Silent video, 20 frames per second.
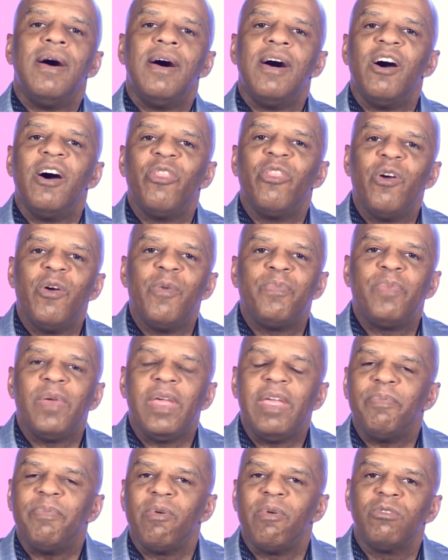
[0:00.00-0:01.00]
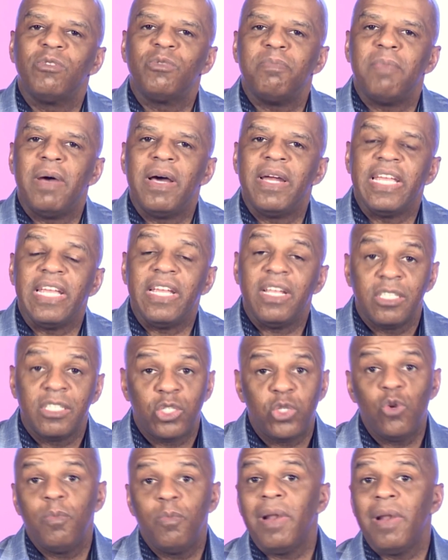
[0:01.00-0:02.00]
other people's money
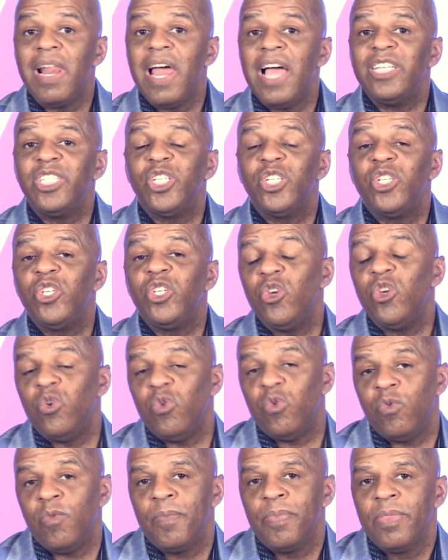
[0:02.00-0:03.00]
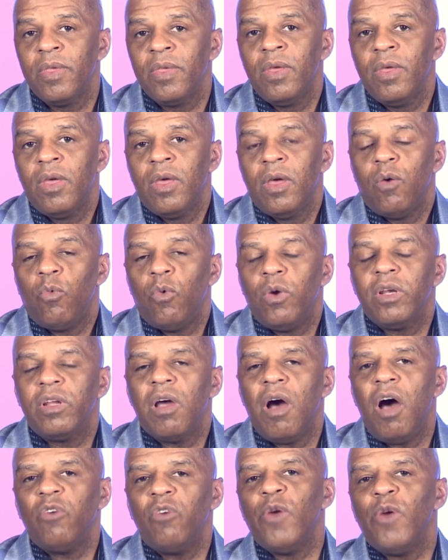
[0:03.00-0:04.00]
to bless you. When
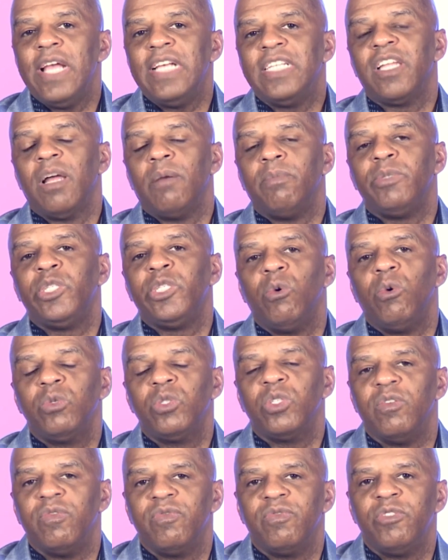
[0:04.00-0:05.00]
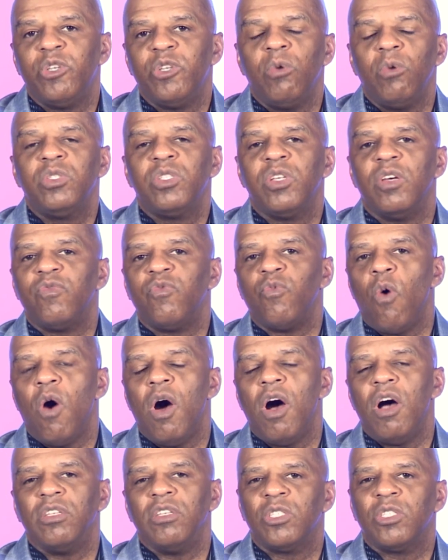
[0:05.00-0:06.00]
God raised up Joseph, Joseph
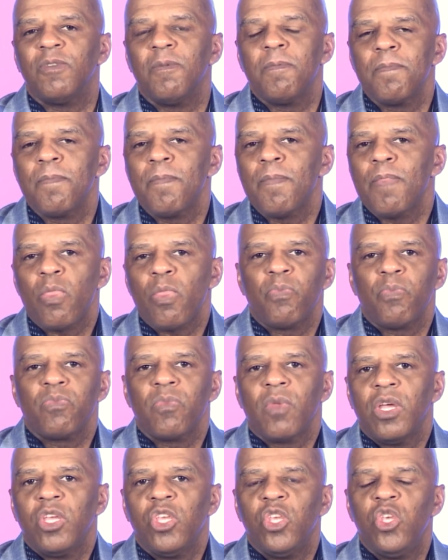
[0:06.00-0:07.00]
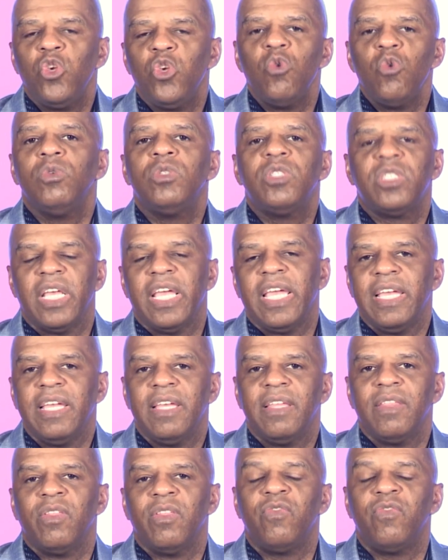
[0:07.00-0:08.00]
was
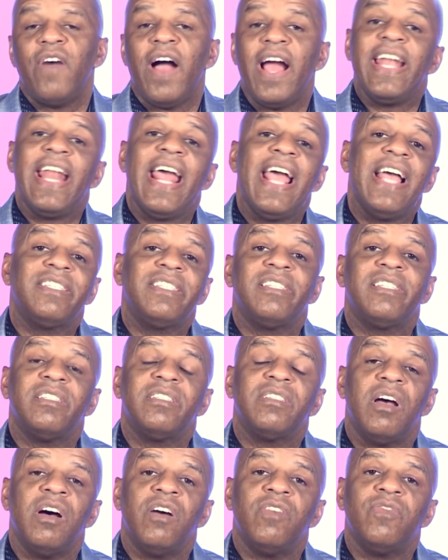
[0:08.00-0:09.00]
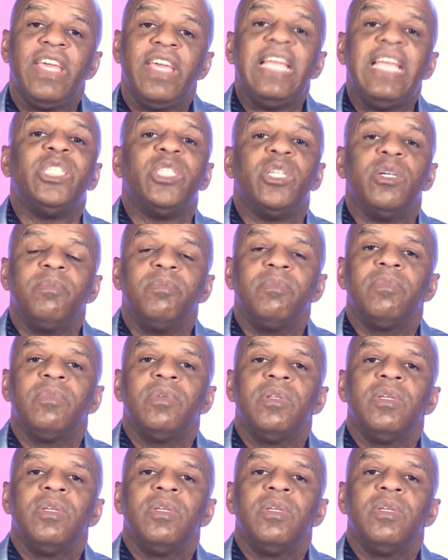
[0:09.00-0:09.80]
using the finances of Egypt